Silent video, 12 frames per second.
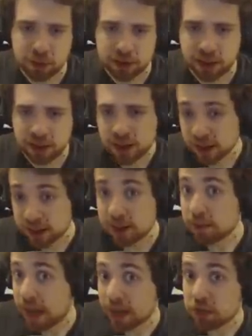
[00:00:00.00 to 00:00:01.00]
We see
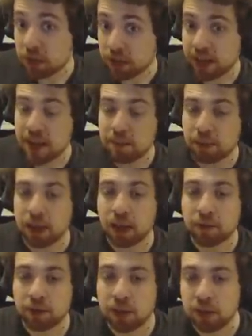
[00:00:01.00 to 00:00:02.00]
some actual gameplay
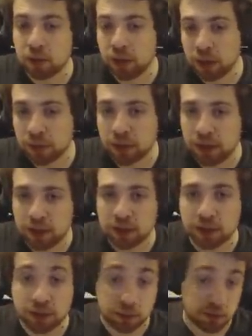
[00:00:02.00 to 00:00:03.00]
of the new hero
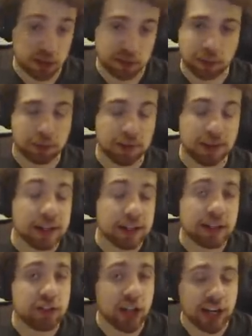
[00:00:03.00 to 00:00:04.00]
here, which is probably
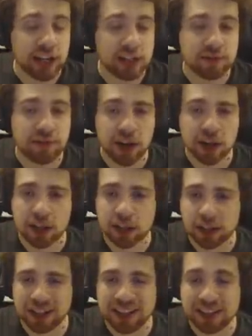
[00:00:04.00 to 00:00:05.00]
the Chinese
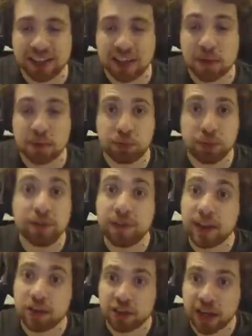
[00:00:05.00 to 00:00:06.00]
Vanguard. He seems pretty
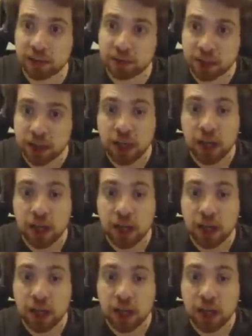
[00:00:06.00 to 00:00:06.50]
fleshed out.